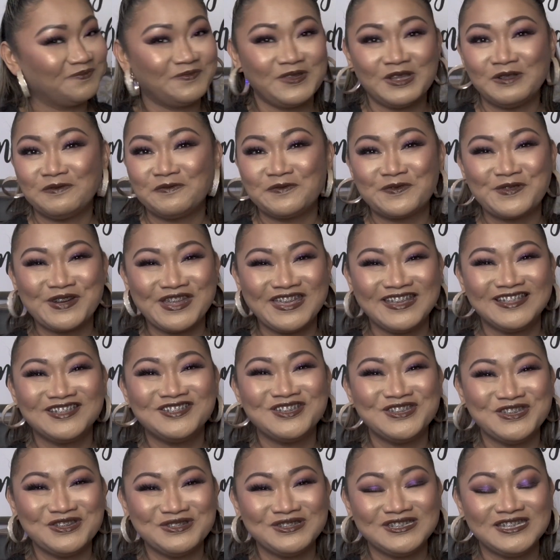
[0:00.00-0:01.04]
feel free
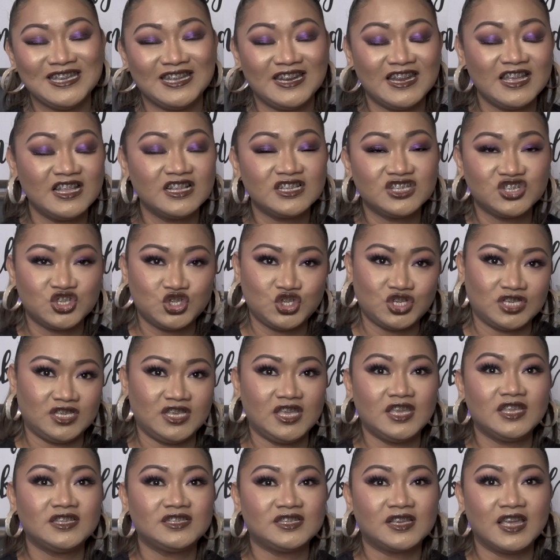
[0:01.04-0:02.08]
to use it.
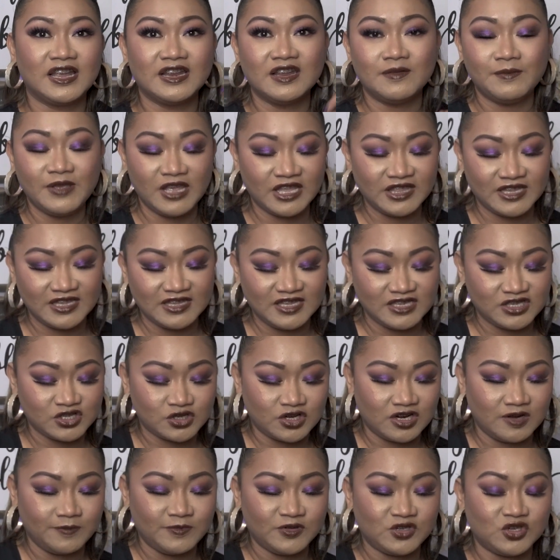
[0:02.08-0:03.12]
It's gonna be in the
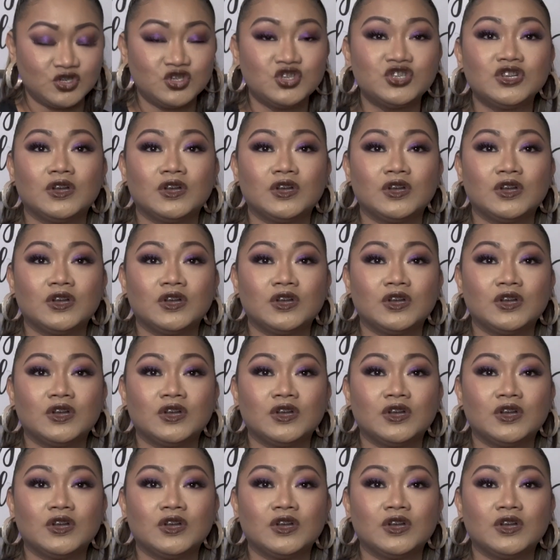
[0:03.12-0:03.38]
description.